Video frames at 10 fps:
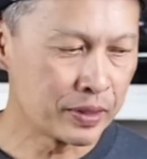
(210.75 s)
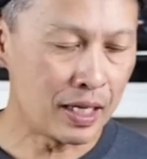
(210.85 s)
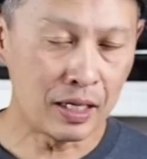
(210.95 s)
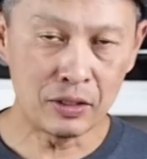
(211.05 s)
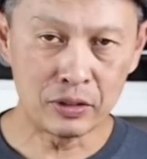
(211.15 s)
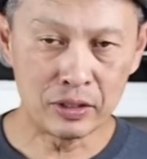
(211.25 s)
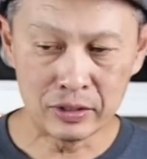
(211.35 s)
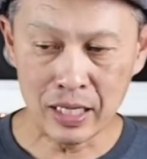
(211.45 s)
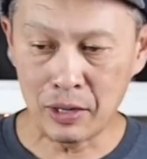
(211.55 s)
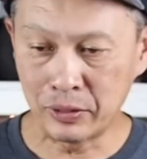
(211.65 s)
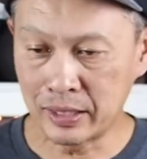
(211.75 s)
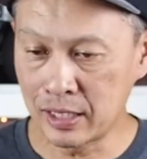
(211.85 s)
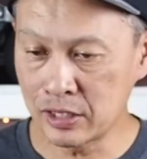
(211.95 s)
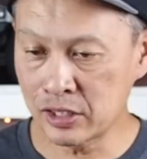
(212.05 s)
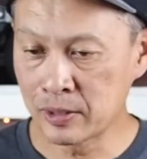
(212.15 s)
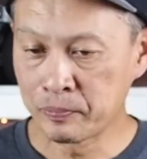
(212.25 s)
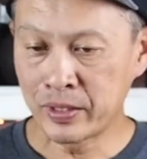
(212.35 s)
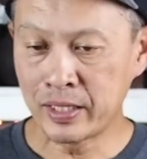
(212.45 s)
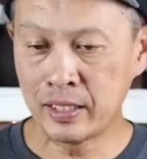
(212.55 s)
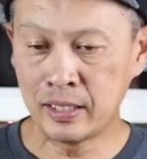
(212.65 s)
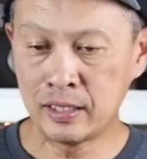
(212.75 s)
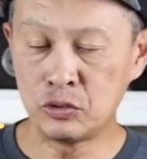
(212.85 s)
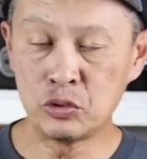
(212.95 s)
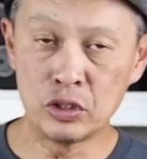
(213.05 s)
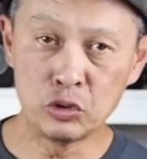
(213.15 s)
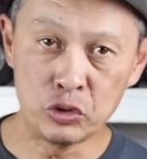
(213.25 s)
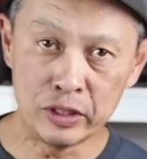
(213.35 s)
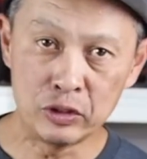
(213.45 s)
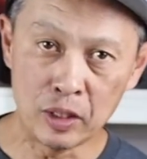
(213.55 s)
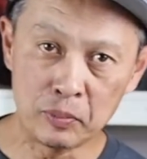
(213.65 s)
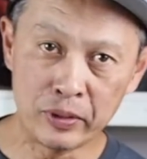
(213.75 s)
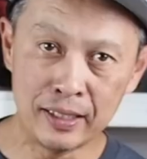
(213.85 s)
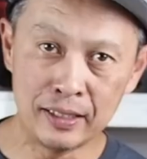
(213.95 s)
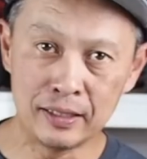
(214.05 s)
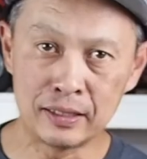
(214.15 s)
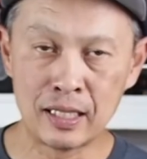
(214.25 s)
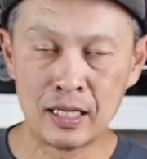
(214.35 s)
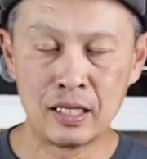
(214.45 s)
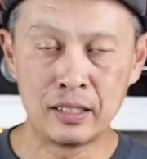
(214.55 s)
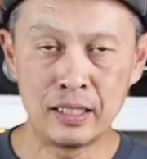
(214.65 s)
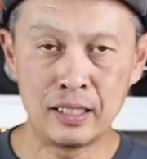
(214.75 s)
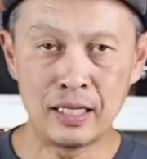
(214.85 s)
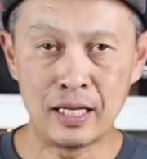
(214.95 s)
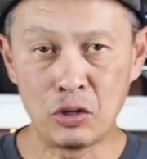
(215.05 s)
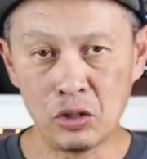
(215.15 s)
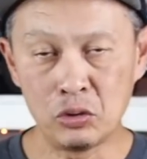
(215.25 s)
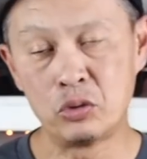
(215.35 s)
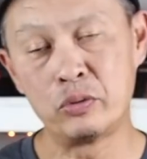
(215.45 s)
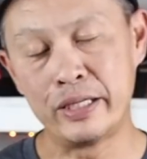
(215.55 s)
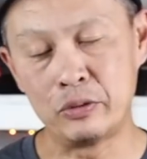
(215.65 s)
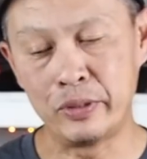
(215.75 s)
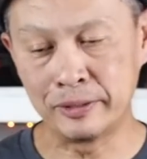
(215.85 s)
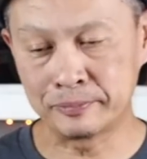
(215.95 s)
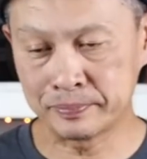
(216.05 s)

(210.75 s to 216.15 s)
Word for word: how, or on how it does and do, do you need to upgrade it uh, at all or right away.